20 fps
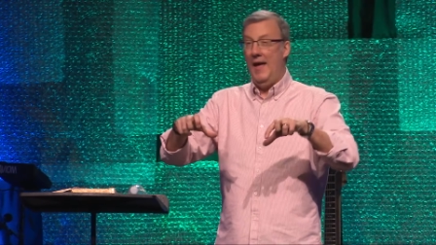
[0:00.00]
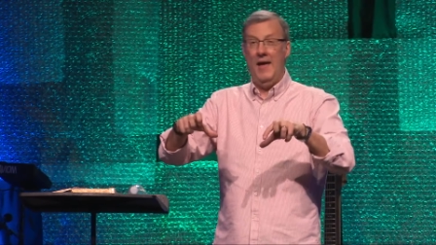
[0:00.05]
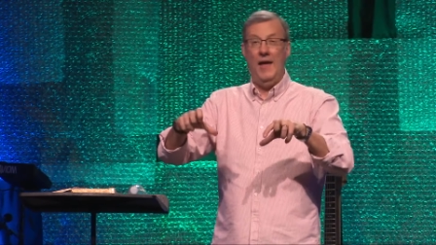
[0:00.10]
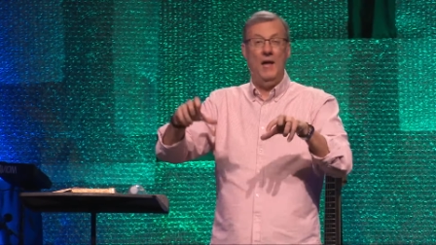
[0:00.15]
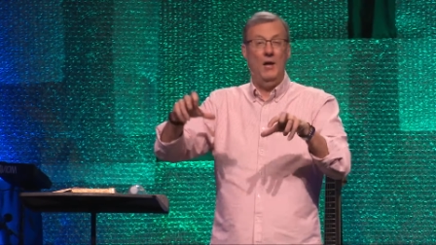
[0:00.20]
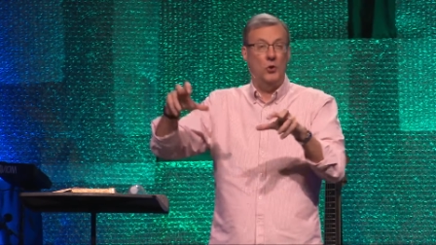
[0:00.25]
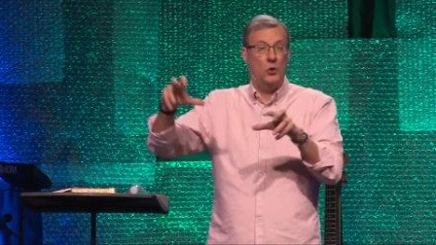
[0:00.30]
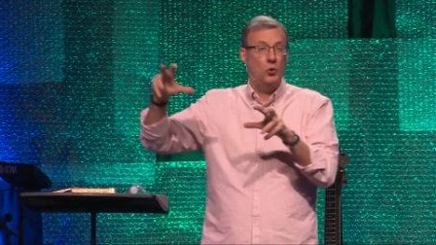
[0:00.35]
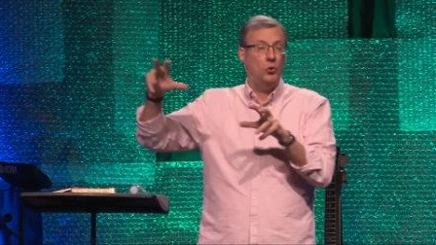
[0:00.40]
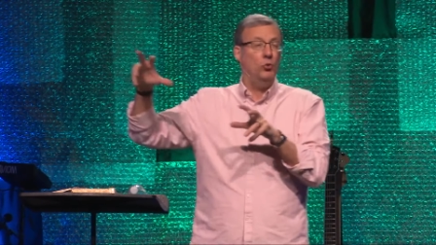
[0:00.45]

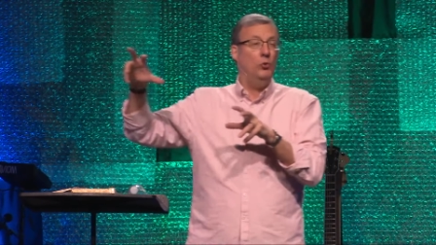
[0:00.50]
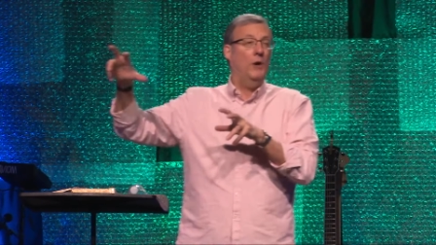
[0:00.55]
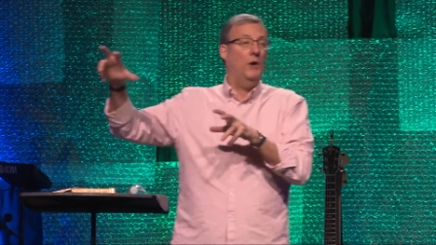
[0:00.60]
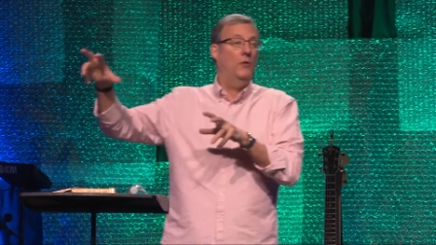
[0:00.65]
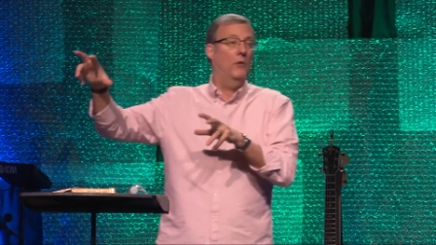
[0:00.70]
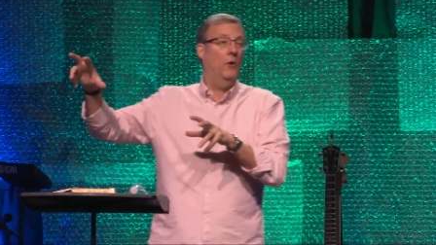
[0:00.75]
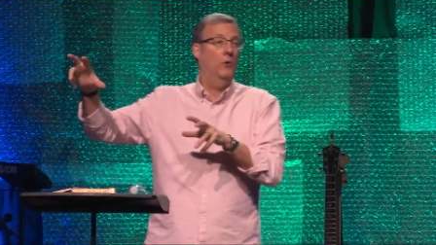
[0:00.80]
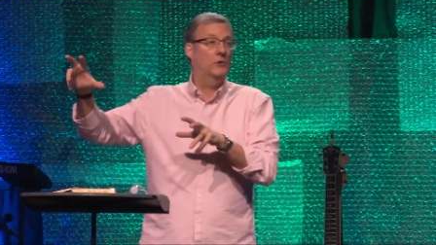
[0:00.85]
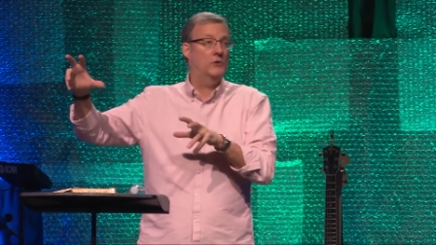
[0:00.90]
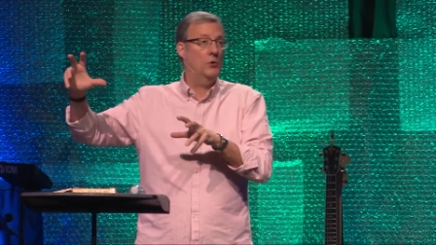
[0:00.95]
including
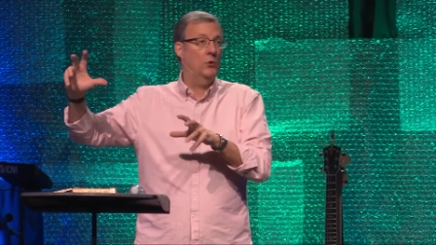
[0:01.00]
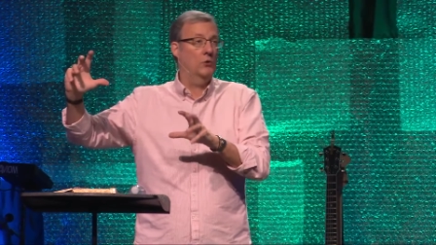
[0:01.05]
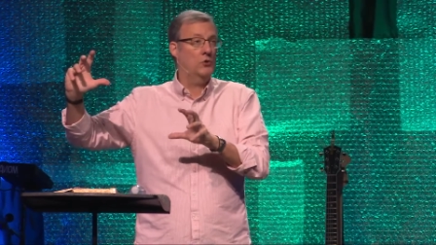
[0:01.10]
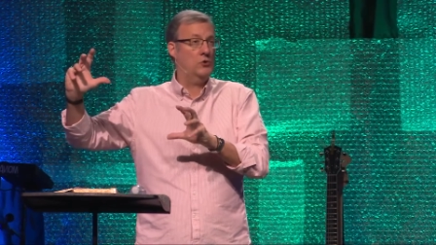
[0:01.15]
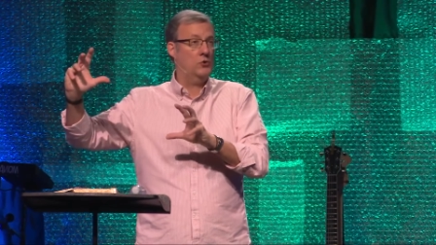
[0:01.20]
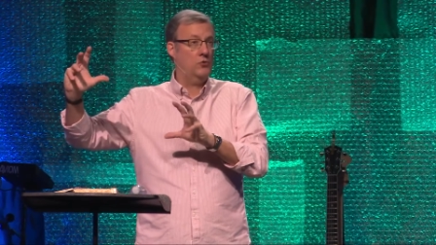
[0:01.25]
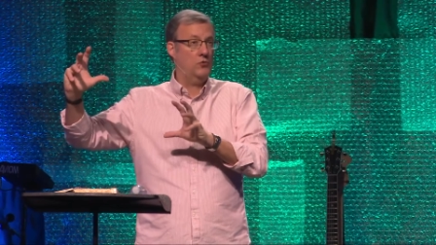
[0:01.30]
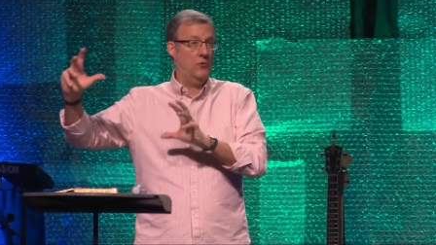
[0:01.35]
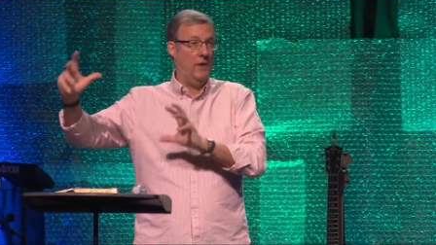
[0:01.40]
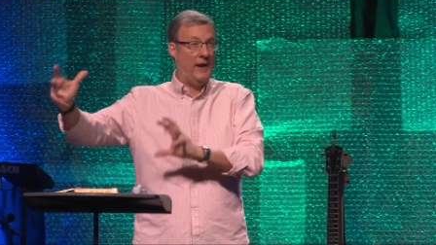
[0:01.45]
those who are
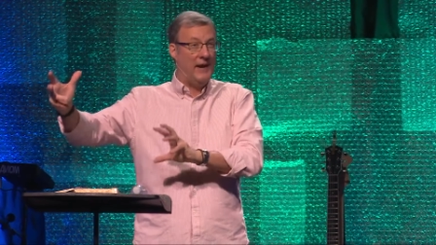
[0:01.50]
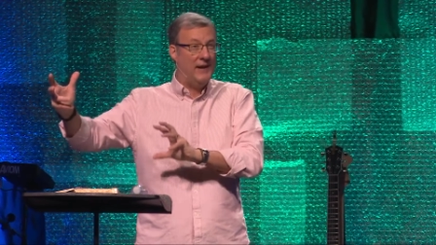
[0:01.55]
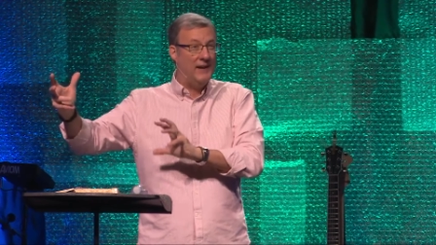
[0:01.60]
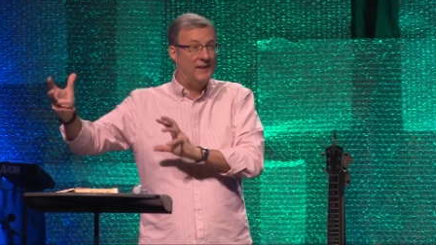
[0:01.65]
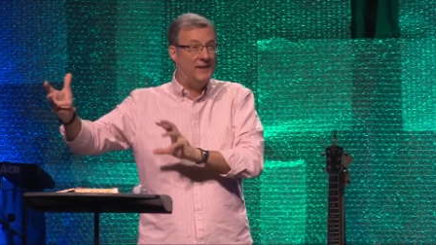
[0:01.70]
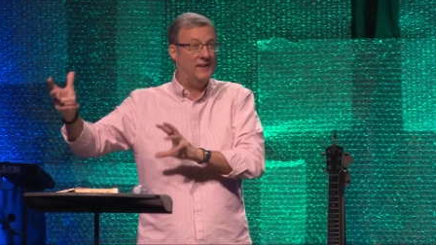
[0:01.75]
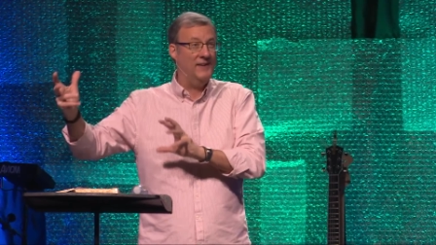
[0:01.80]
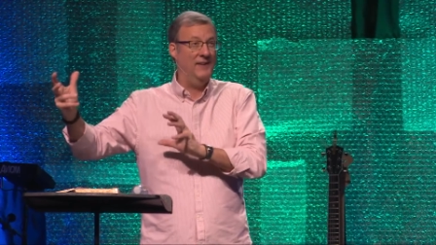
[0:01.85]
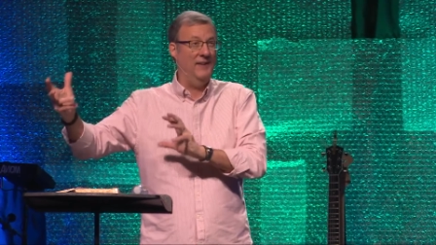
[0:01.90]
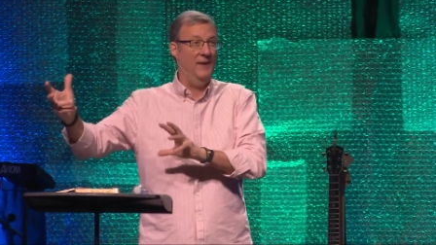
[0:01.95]

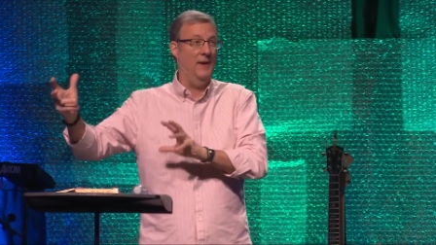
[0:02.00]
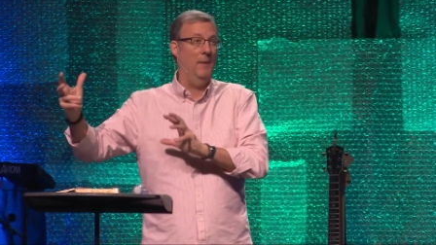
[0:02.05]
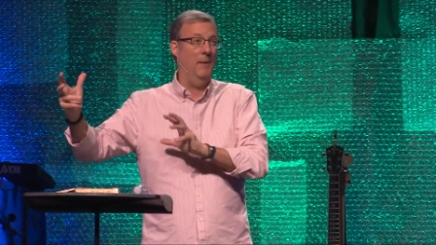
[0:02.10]
trained uh,